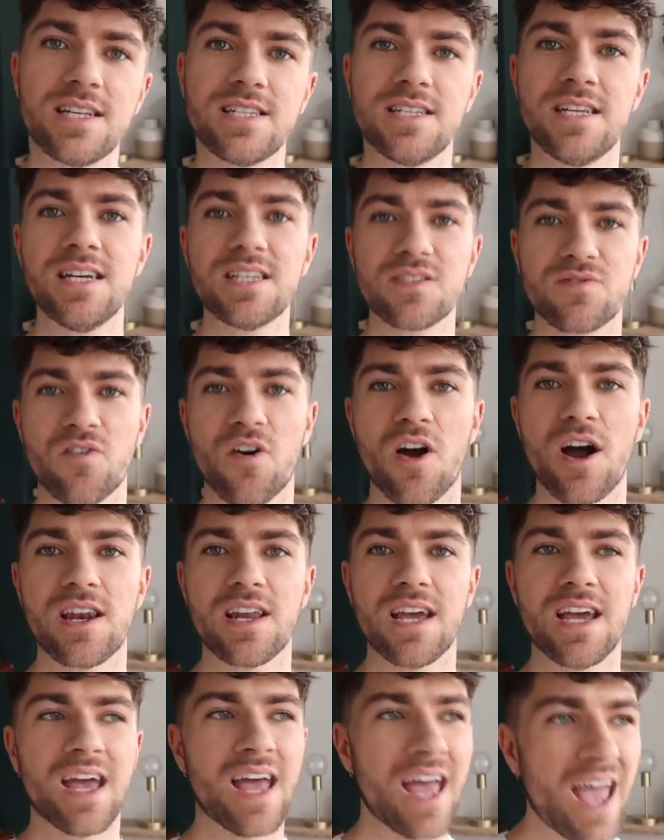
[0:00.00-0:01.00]
Today is
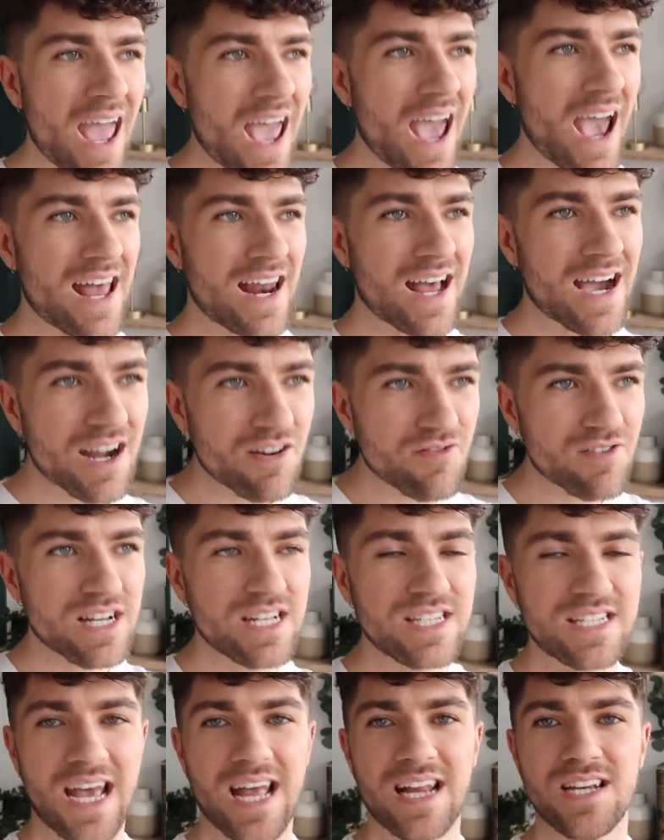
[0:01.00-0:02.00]
Friday, and I
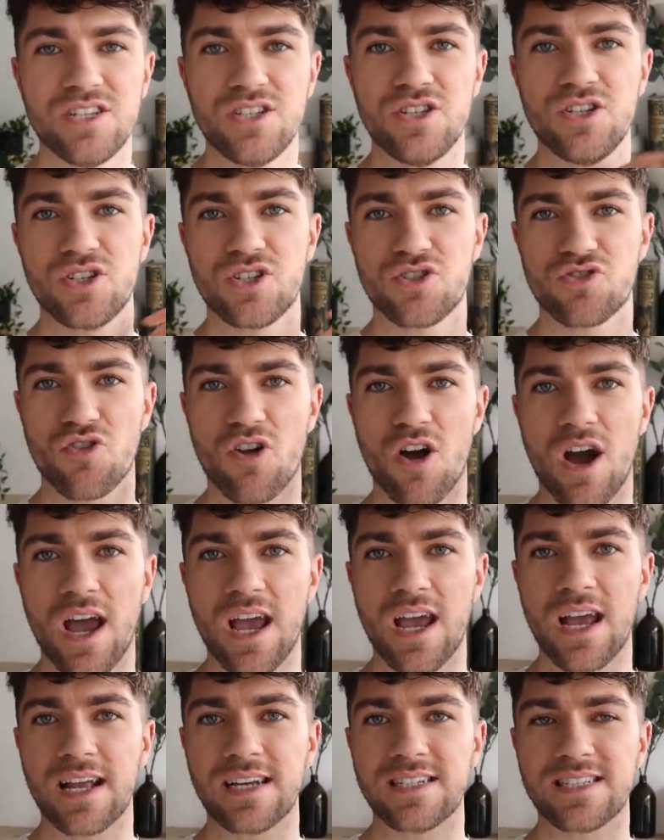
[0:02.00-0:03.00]
really tend to just try
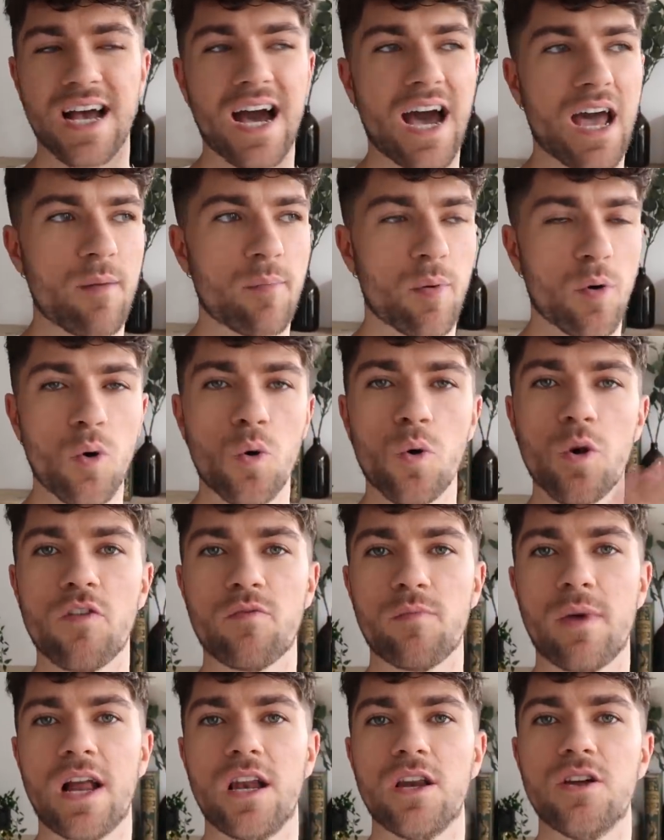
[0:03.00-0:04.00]
and tie up all
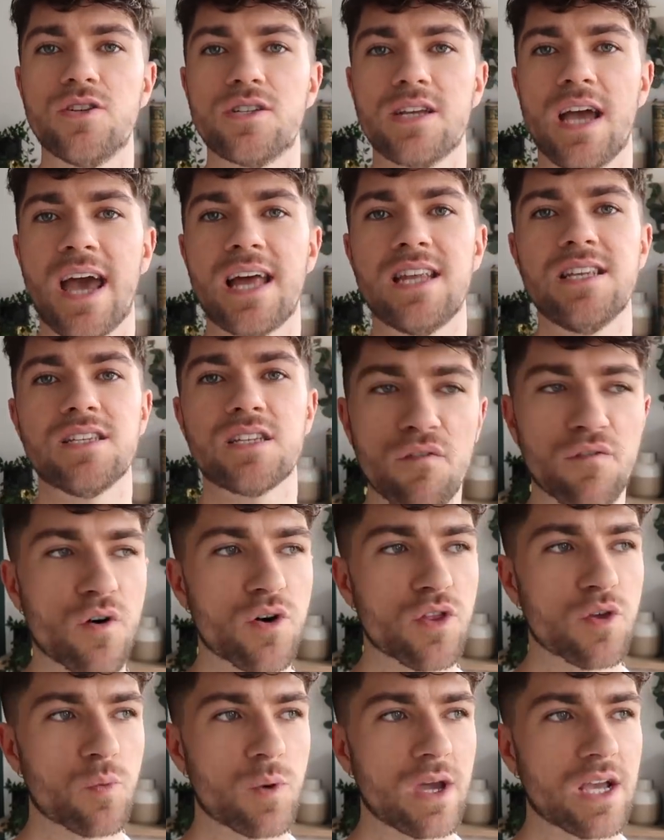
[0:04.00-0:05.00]
of my loose ends
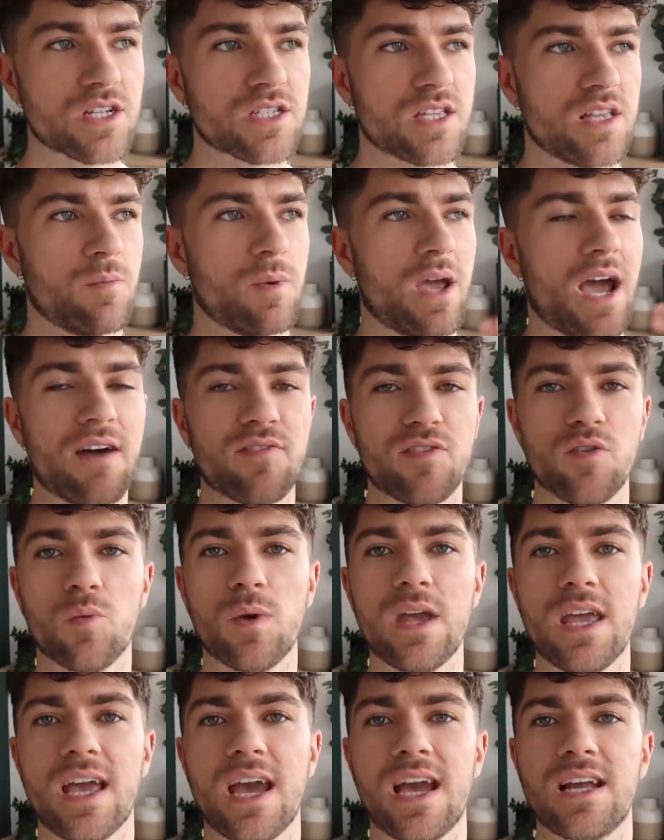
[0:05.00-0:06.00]
for the week, so then we have the
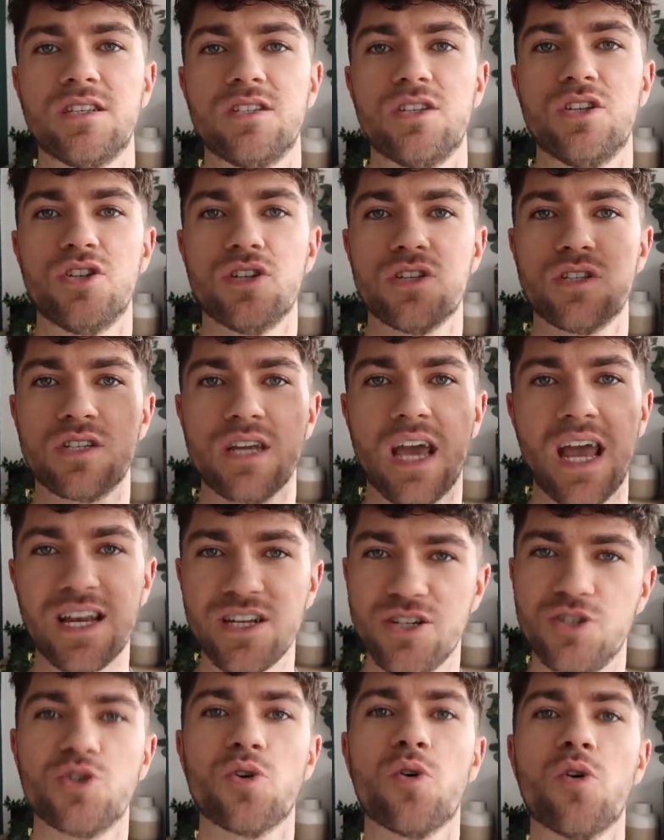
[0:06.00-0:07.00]
weekend to just
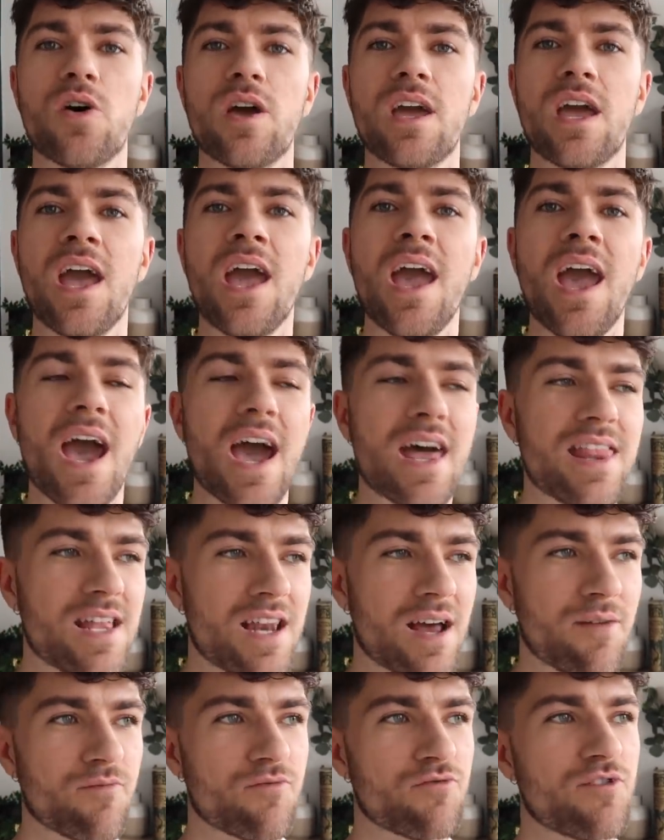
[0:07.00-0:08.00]
enjoy, and then
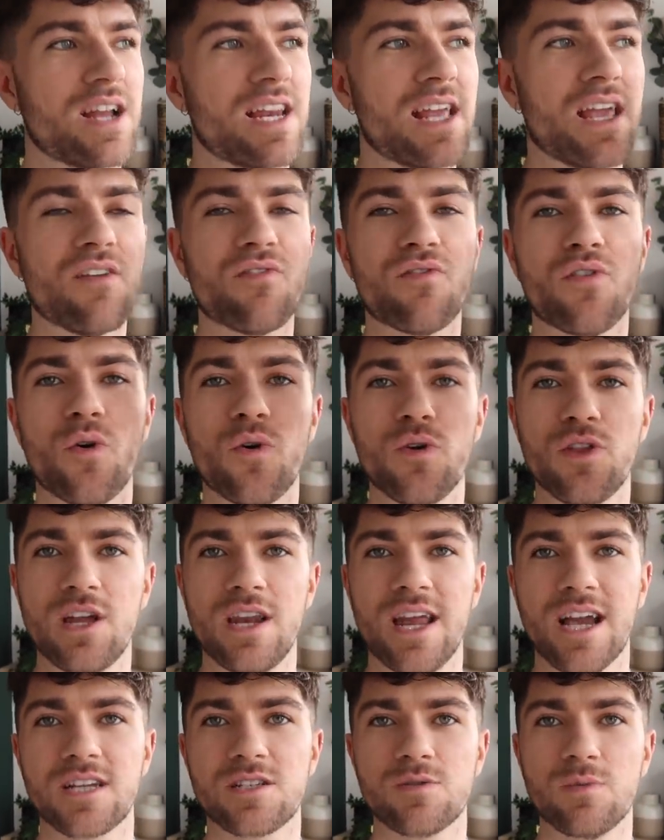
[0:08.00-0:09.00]
I'm ready for the
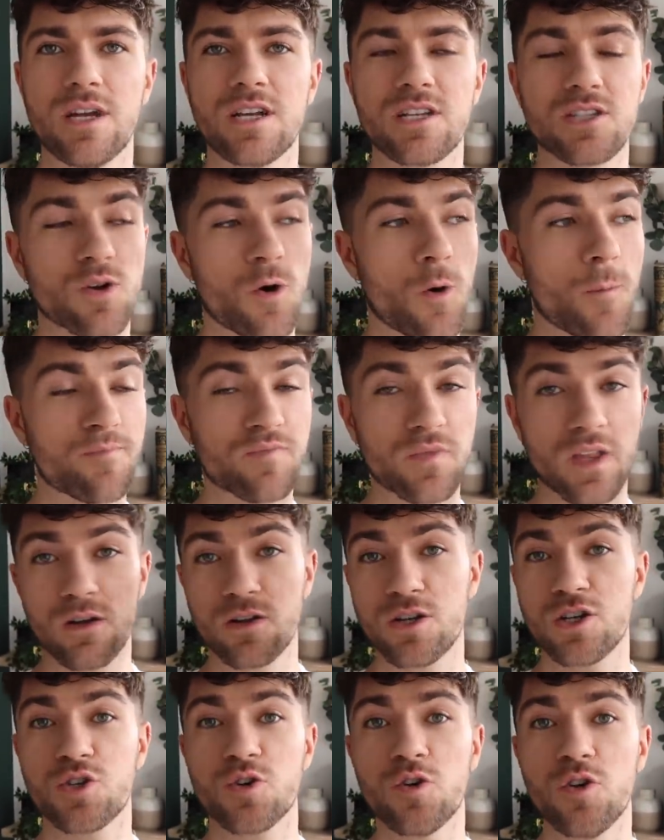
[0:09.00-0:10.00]
next week. So I'm
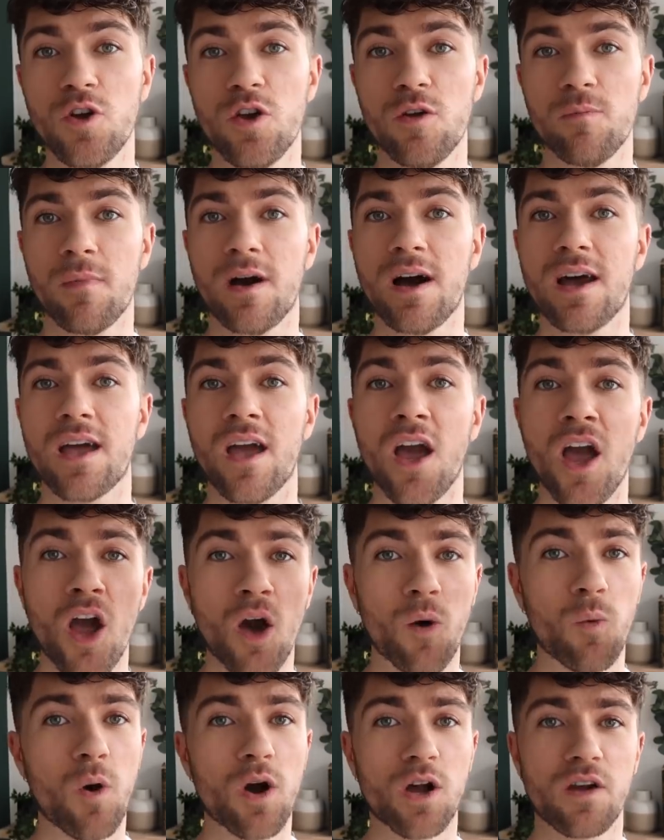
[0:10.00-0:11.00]
going to show you my
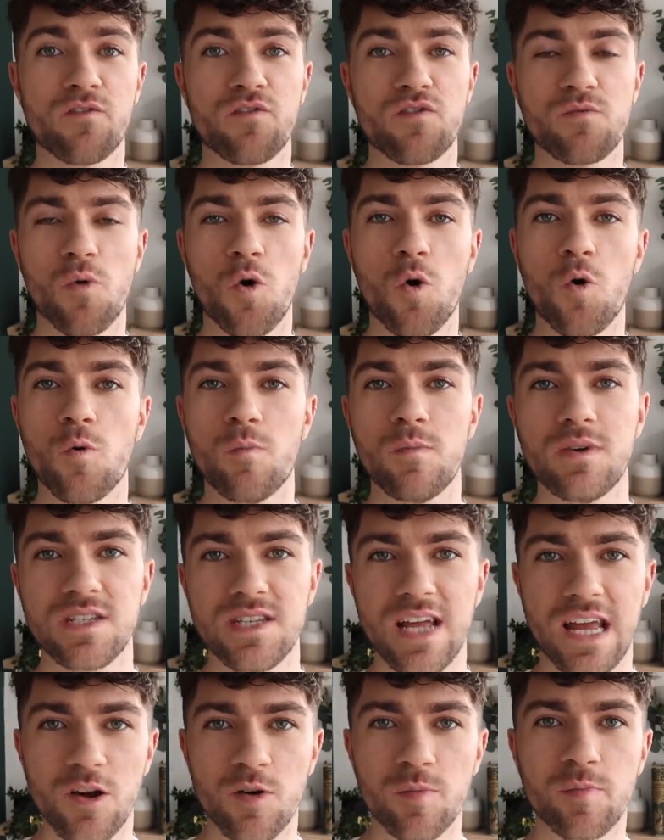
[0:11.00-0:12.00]
working from home
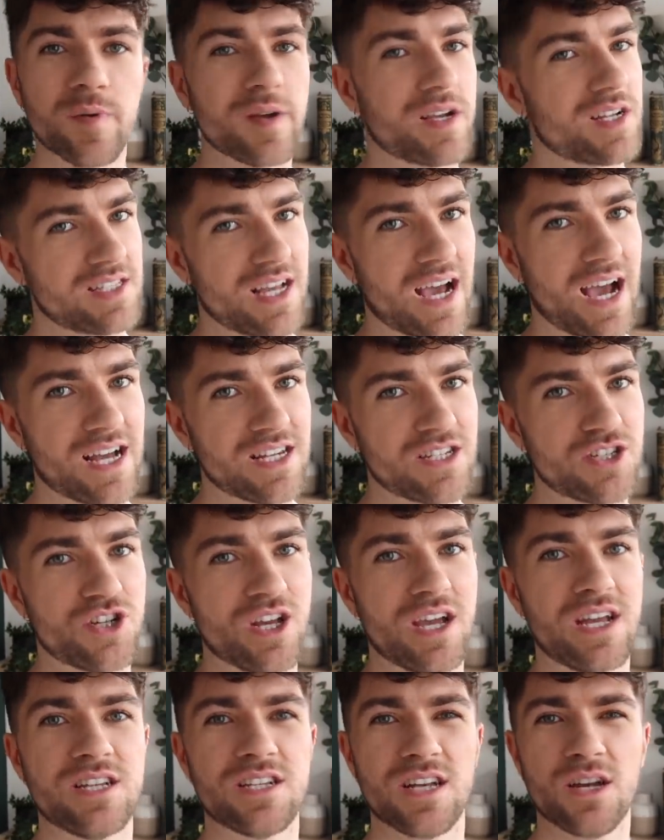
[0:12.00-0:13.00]
setup because it has
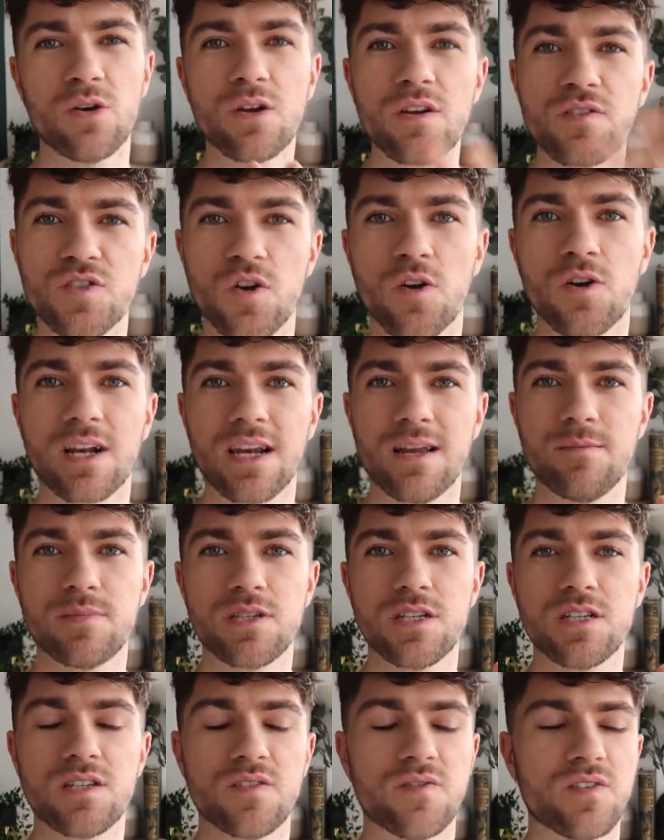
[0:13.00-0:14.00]
changed. I know you saw
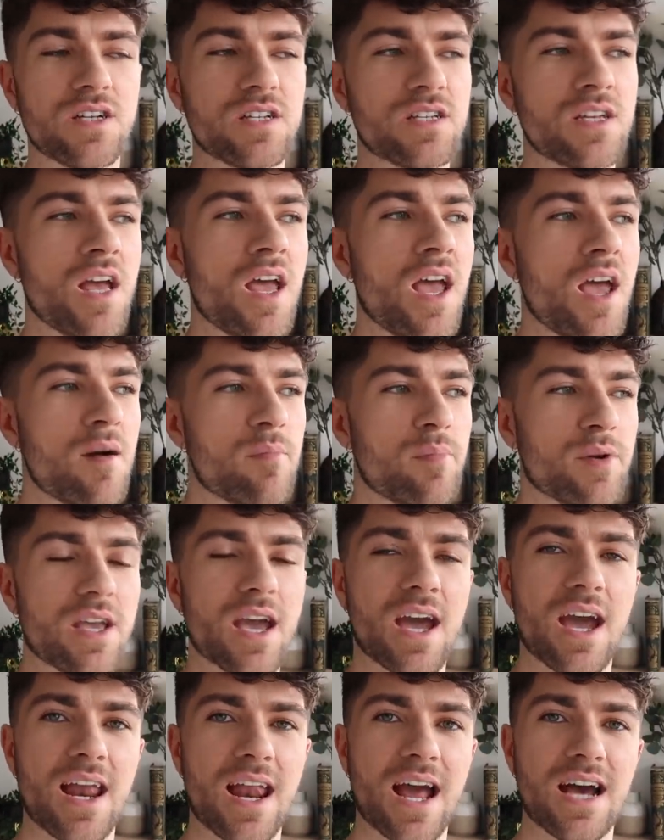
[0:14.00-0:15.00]
glimpses of it, but
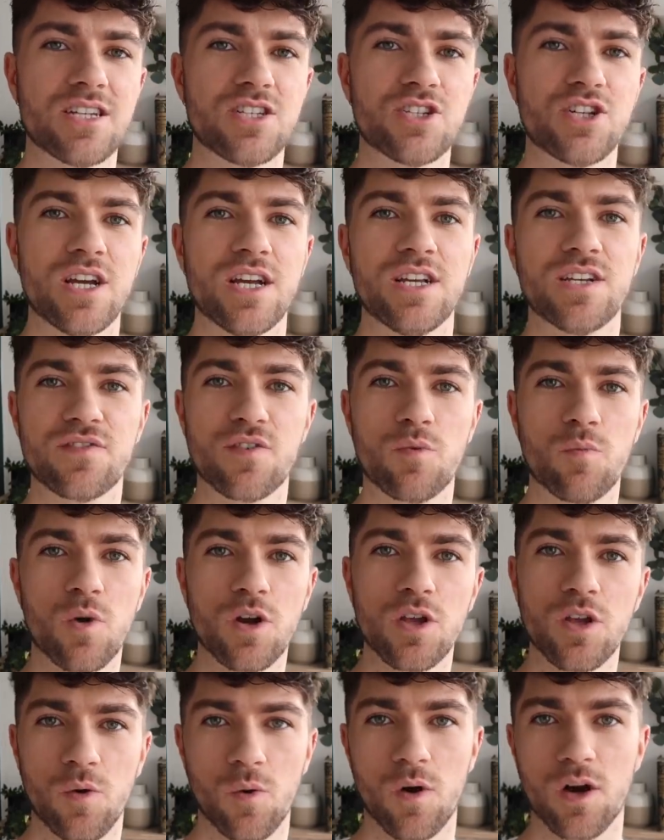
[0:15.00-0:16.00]
yeah, it has changed from
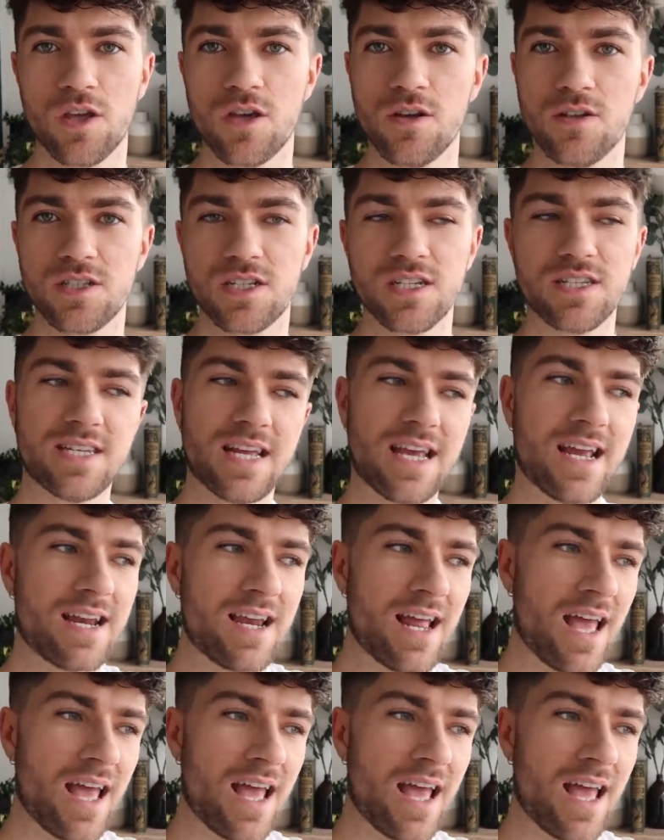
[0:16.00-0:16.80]
what you are used to seeing.